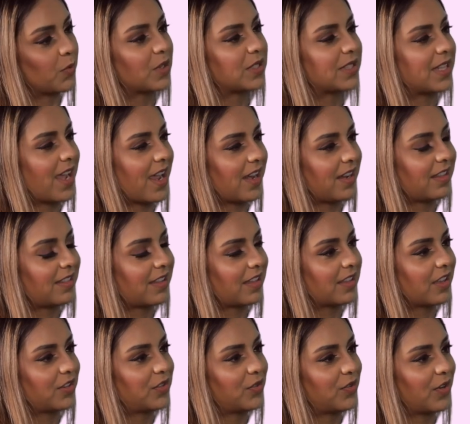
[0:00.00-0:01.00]
Was there
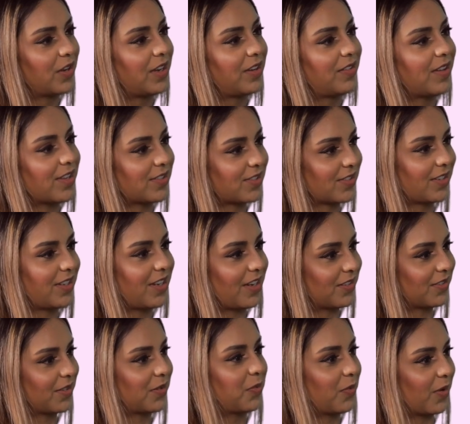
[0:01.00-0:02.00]
anything that you really
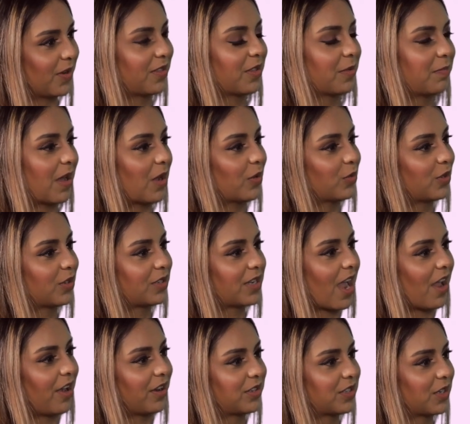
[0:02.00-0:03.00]
resonated with about the
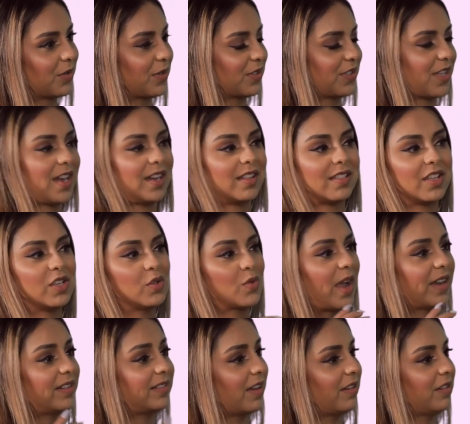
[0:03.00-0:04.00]
character? Was there anything you
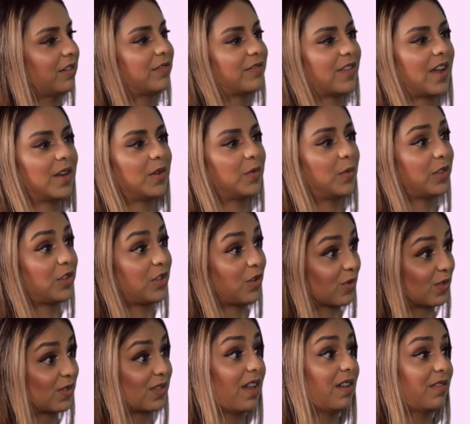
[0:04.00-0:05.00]
identified with
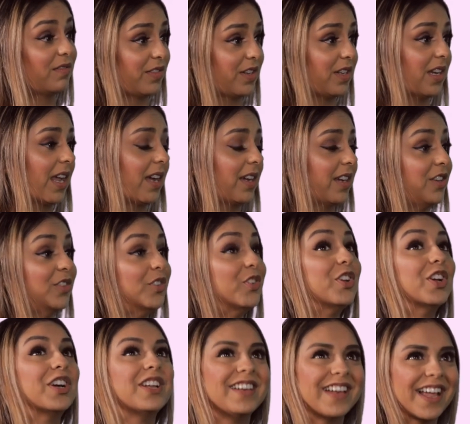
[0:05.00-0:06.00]
yourself in like in
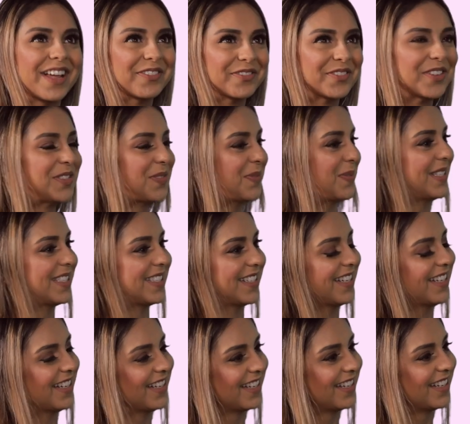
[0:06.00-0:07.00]
real life as we
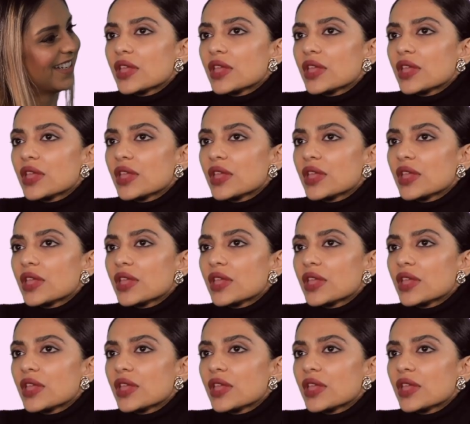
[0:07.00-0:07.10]
say?